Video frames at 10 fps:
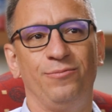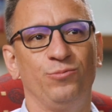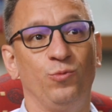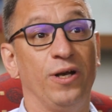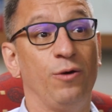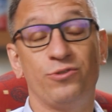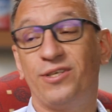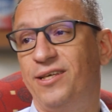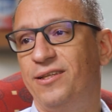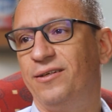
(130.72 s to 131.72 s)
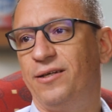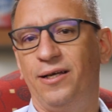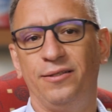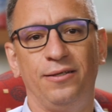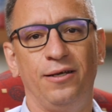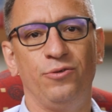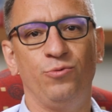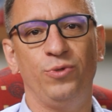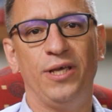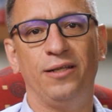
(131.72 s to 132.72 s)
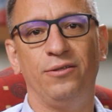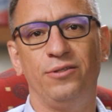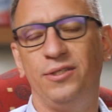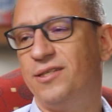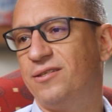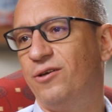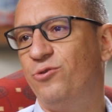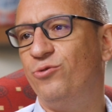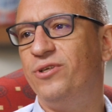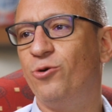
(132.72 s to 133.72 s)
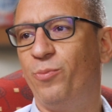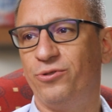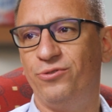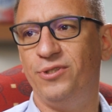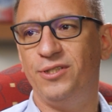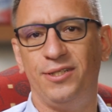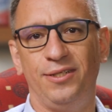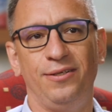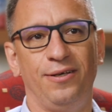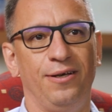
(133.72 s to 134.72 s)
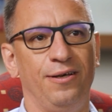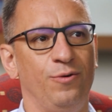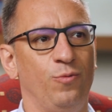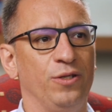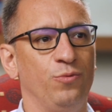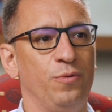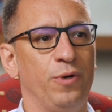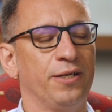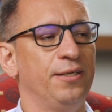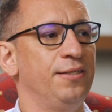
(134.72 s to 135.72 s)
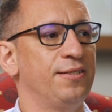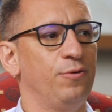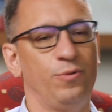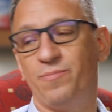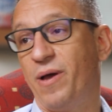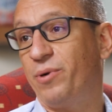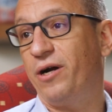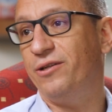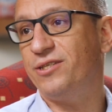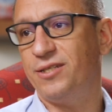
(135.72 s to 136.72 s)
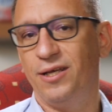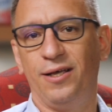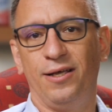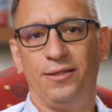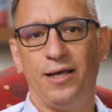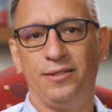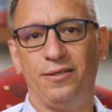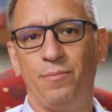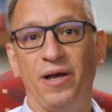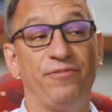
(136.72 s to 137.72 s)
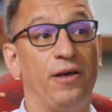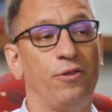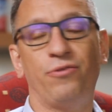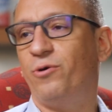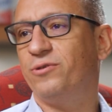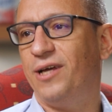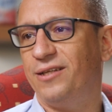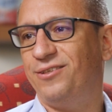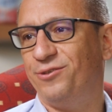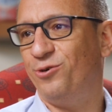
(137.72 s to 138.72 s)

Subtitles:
when I was a kid, and we had this unique opportunity when we were kids with my parents, that my father thought that